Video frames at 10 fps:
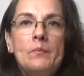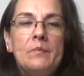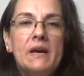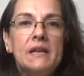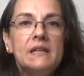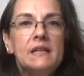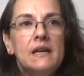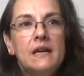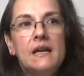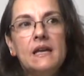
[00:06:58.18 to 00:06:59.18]
but
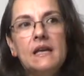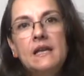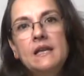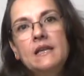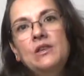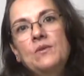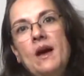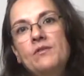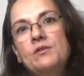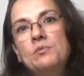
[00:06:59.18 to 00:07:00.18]
you
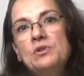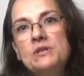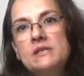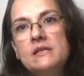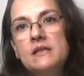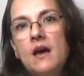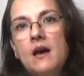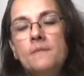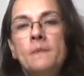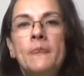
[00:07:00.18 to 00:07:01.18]
have to purchase a
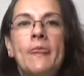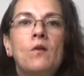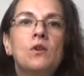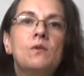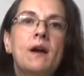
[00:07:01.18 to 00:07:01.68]
lot, or you